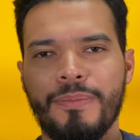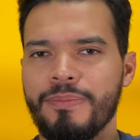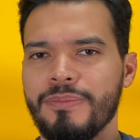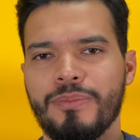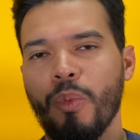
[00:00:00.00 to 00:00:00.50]

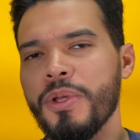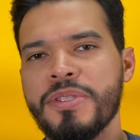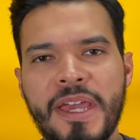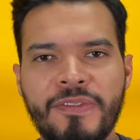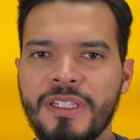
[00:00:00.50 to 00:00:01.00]

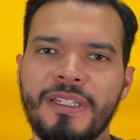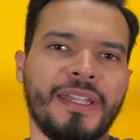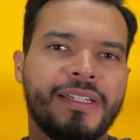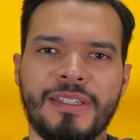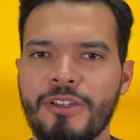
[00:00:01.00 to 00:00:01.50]
170, the
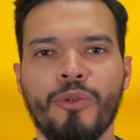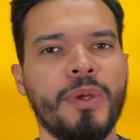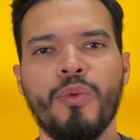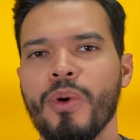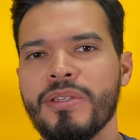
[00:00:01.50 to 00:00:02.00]
next day you'll
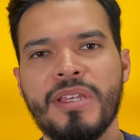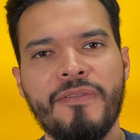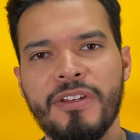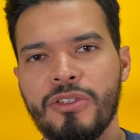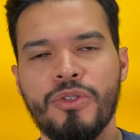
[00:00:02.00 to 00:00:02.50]
be
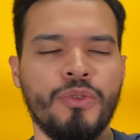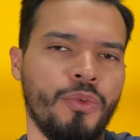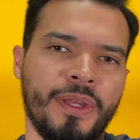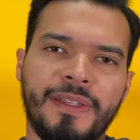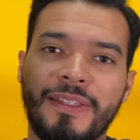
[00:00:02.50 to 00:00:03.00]

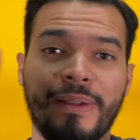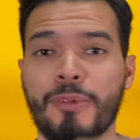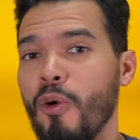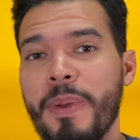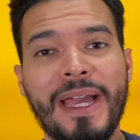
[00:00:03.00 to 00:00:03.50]
172, and then
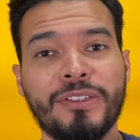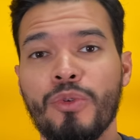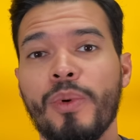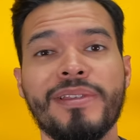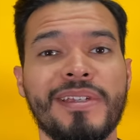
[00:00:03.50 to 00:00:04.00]
go back to
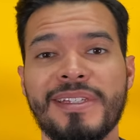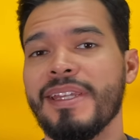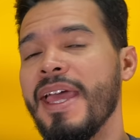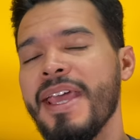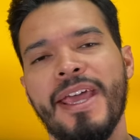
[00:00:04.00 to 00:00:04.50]

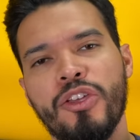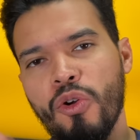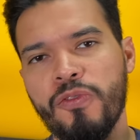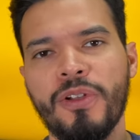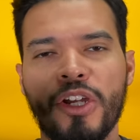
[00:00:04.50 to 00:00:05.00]
169.
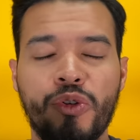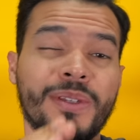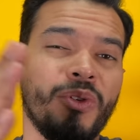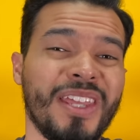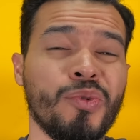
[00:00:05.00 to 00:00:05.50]
You'll
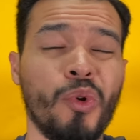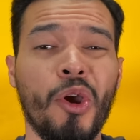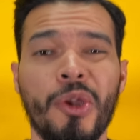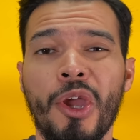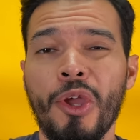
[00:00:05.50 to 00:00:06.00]
fluctuate. So that's
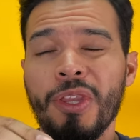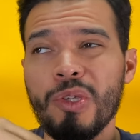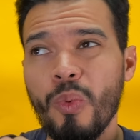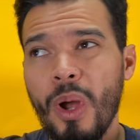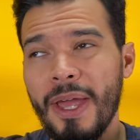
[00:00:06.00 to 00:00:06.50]
good.
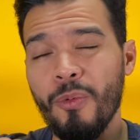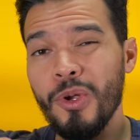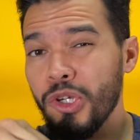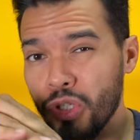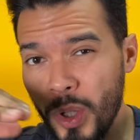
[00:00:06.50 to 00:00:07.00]
That's why
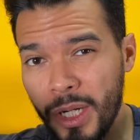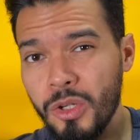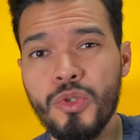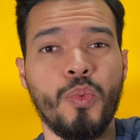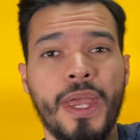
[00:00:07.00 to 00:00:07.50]
when you're trying to
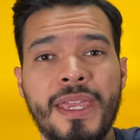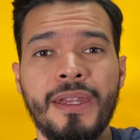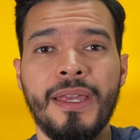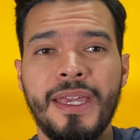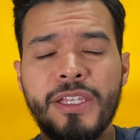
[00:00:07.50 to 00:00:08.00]
lose weight,
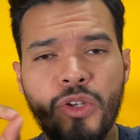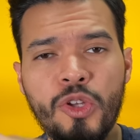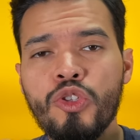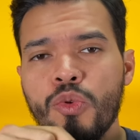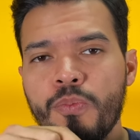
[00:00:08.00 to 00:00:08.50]
it's
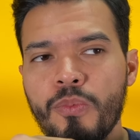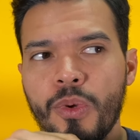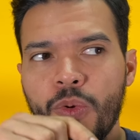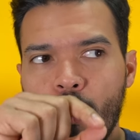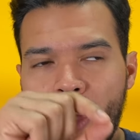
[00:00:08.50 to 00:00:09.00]
good to
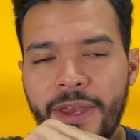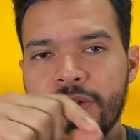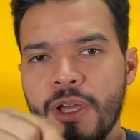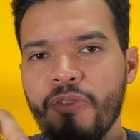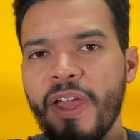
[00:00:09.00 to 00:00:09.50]
weigh
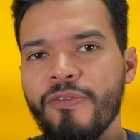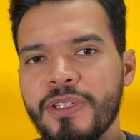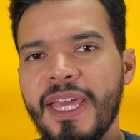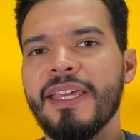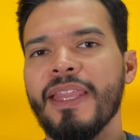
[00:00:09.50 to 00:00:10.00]
yourself every
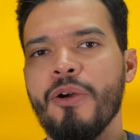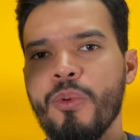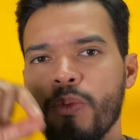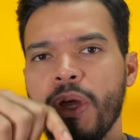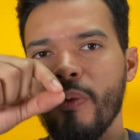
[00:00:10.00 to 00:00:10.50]
day. That
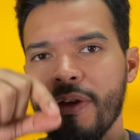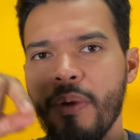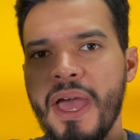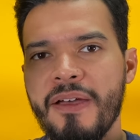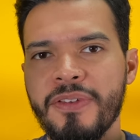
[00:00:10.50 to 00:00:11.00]
way you
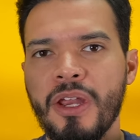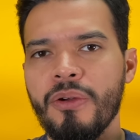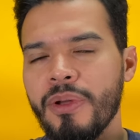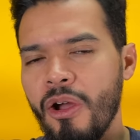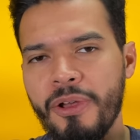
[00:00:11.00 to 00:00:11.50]
have, you
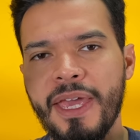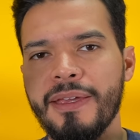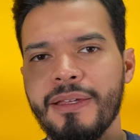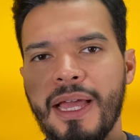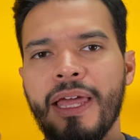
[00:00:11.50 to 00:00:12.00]
know,
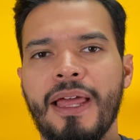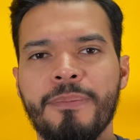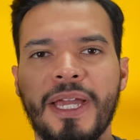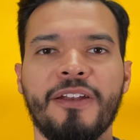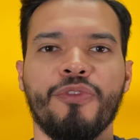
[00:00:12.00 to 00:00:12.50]
okay, I'm
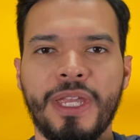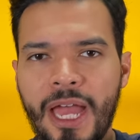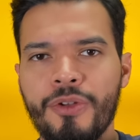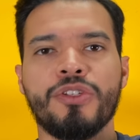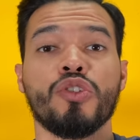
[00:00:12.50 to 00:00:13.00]
not gonna freak
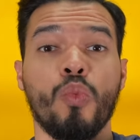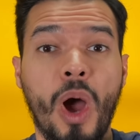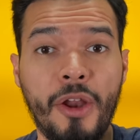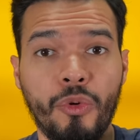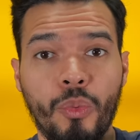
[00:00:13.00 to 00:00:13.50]
out, it's just
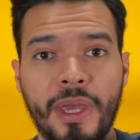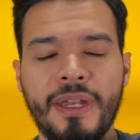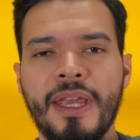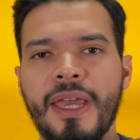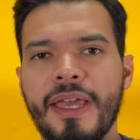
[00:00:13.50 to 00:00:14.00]
water
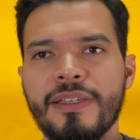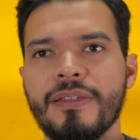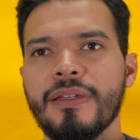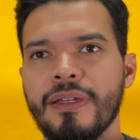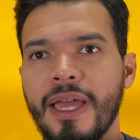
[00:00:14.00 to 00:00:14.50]
weight. I did freak
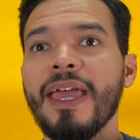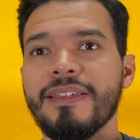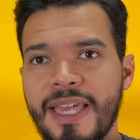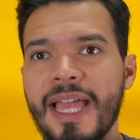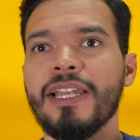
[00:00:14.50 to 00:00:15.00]
out.
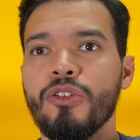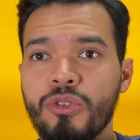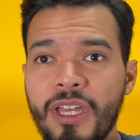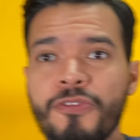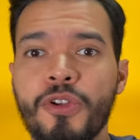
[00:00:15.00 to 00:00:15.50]
Exactly, you
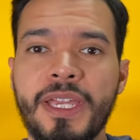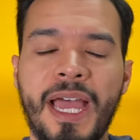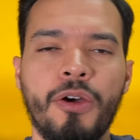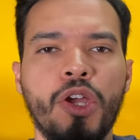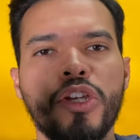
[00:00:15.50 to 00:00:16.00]
did freak
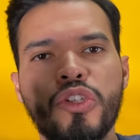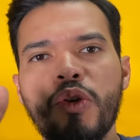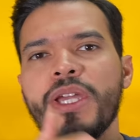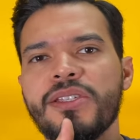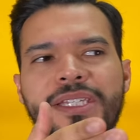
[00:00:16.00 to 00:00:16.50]
out. So you
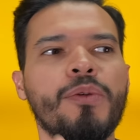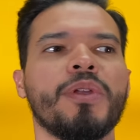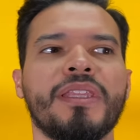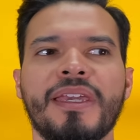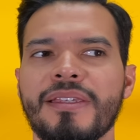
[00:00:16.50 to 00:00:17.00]
can see
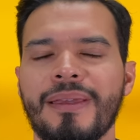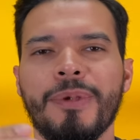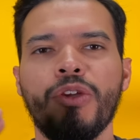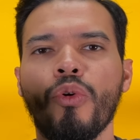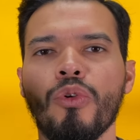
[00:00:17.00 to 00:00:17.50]
with this, I mean,
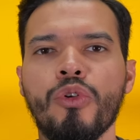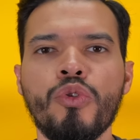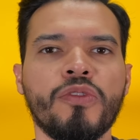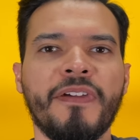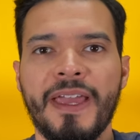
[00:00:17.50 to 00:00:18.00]
you don't
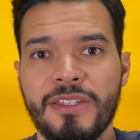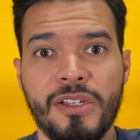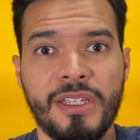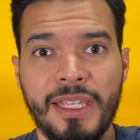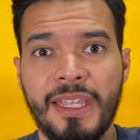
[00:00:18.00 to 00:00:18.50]
lose fat
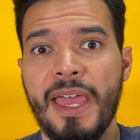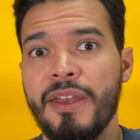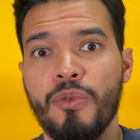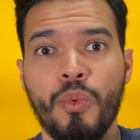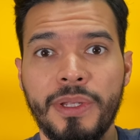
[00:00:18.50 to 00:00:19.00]
just like that
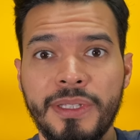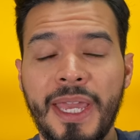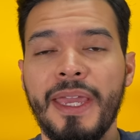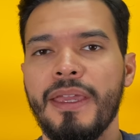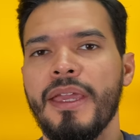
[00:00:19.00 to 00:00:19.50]
in one
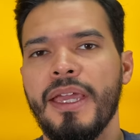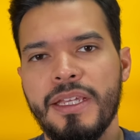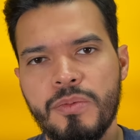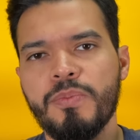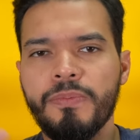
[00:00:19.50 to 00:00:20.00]
day.
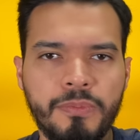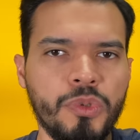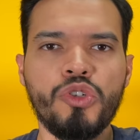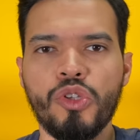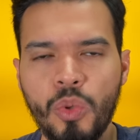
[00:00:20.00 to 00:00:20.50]
It's
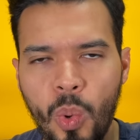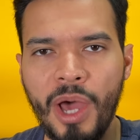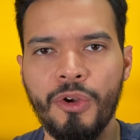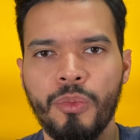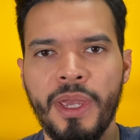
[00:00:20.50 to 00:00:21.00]
usually
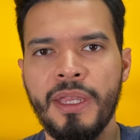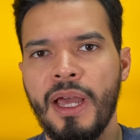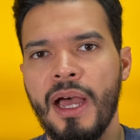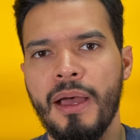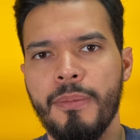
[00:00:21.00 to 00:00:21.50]
water weight.
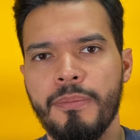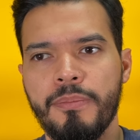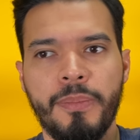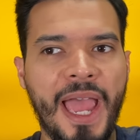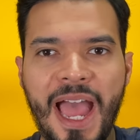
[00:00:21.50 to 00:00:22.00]

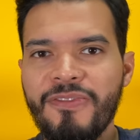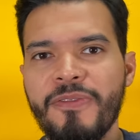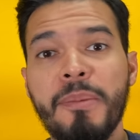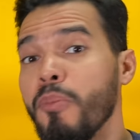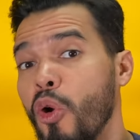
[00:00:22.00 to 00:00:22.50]
Half of
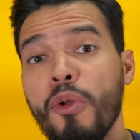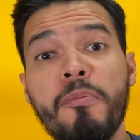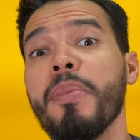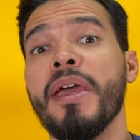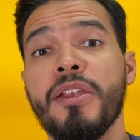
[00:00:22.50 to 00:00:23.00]
it could
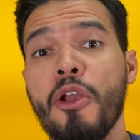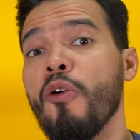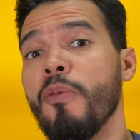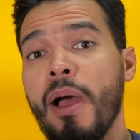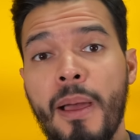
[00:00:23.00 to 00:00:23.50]
have been, you know,